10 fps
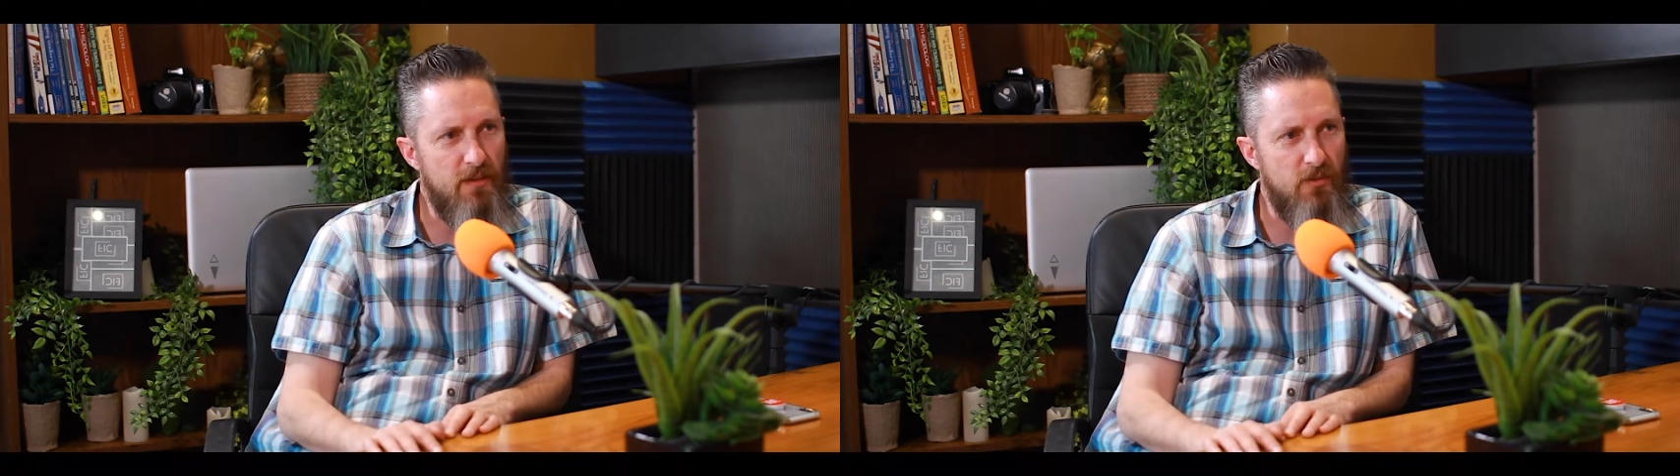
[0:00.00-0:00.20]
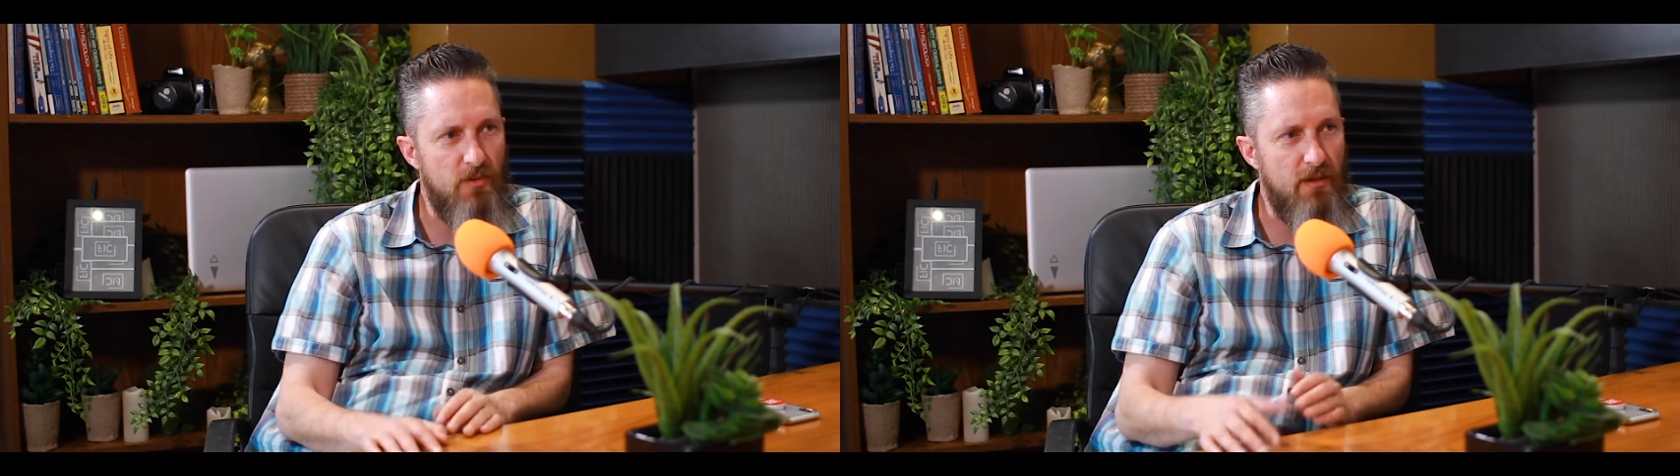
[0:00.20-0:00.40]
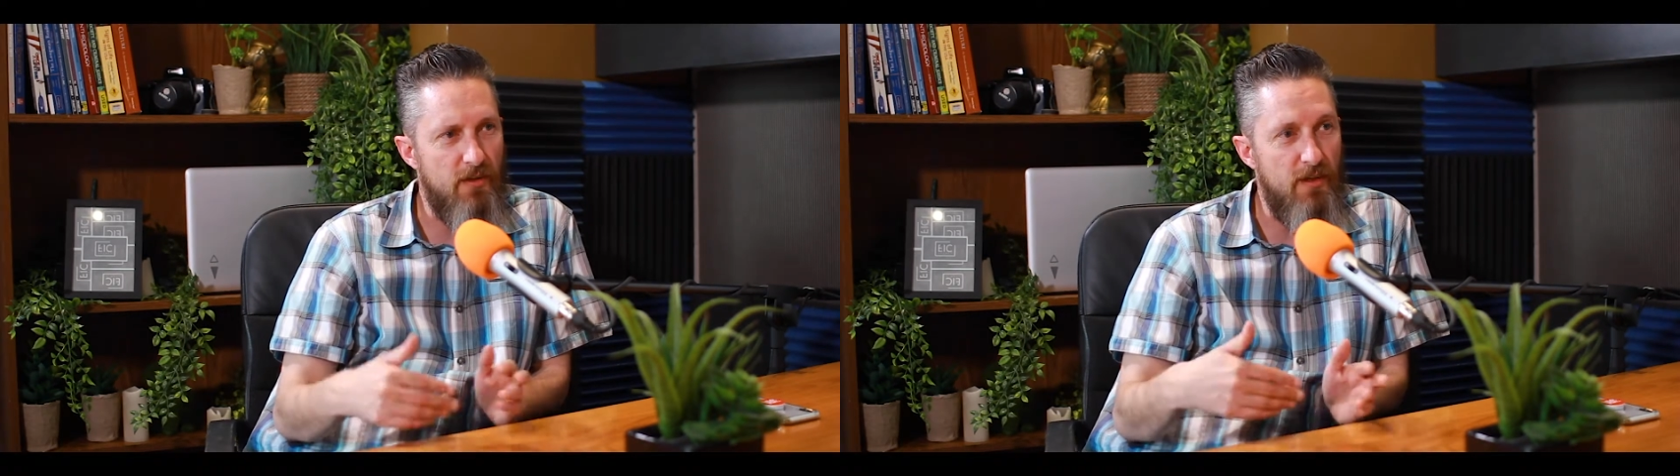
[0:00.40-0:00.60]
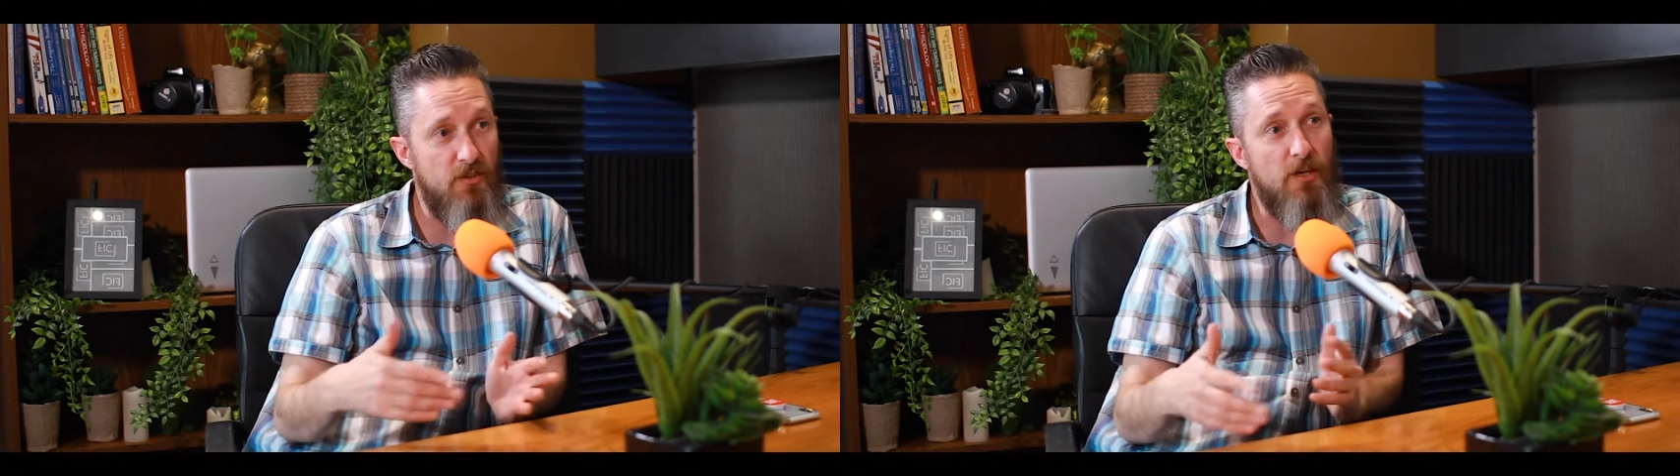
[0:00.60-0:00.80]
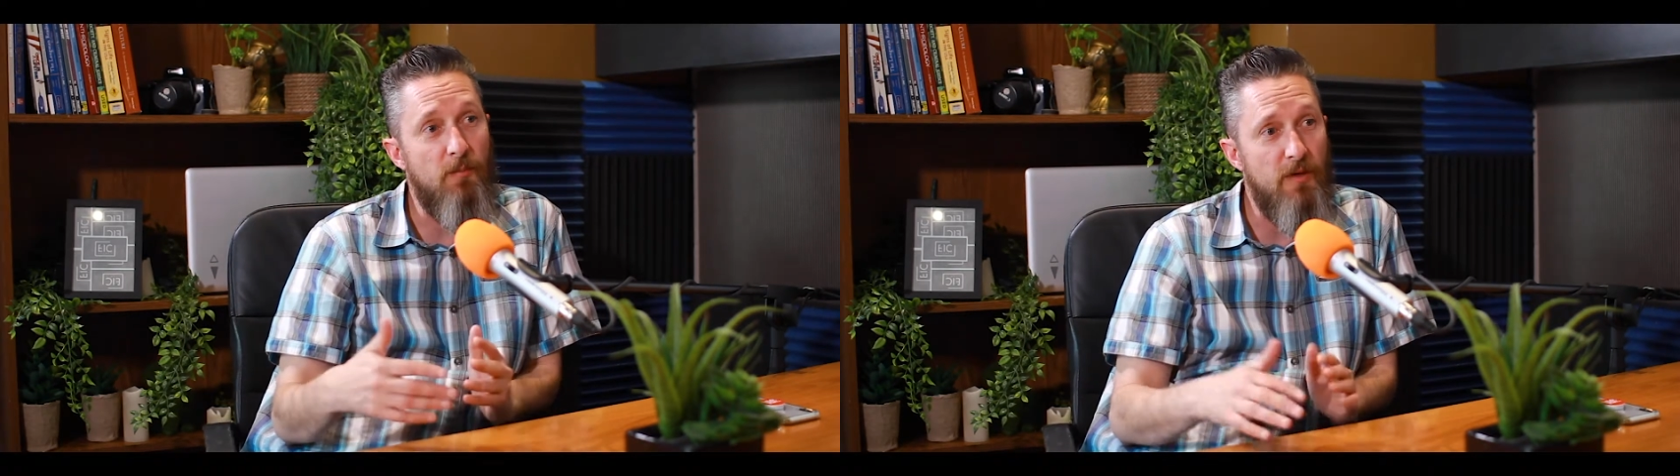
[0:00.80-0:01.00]
because
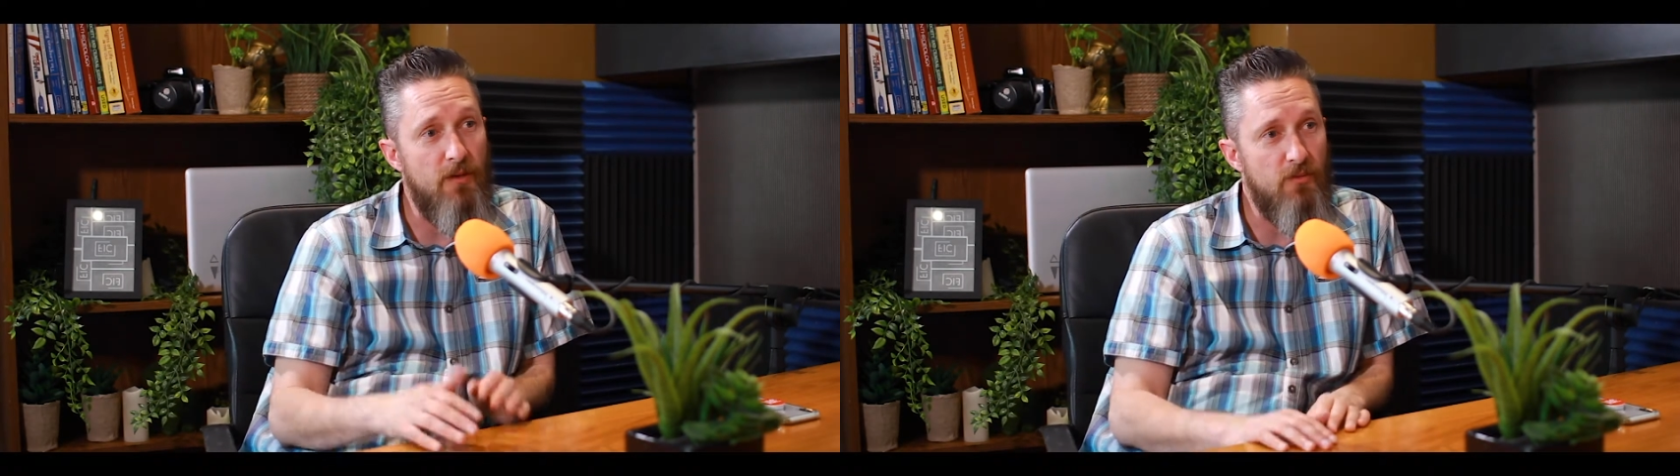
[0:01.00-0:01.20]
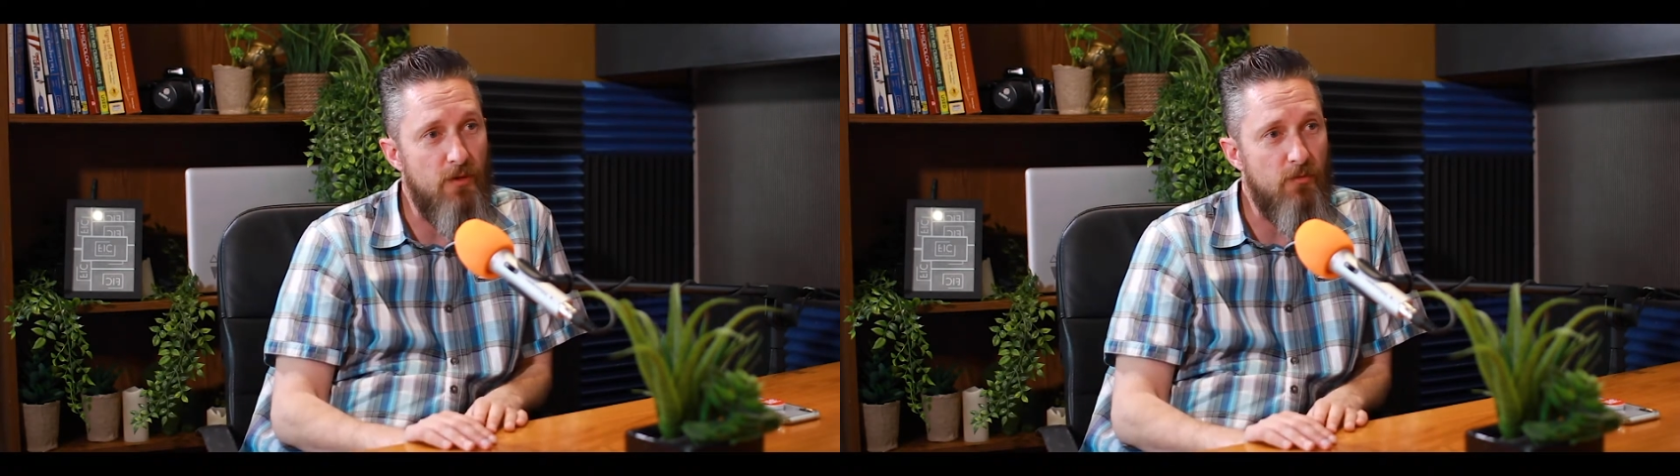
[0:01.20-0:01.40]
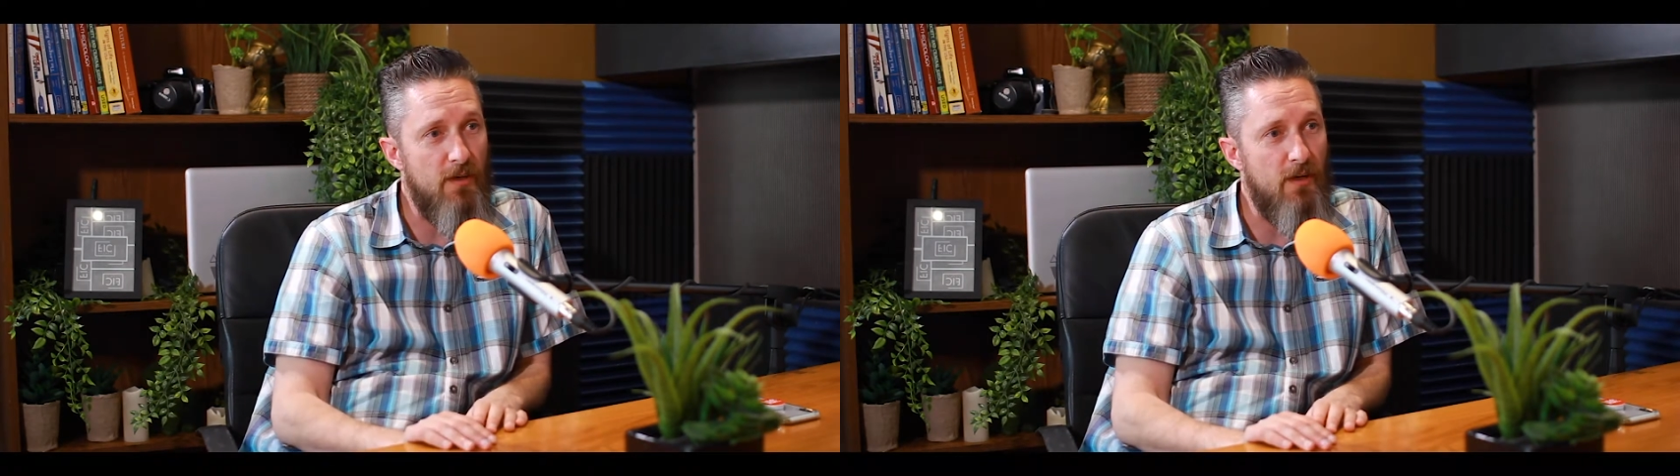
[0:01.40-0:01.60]
each company is different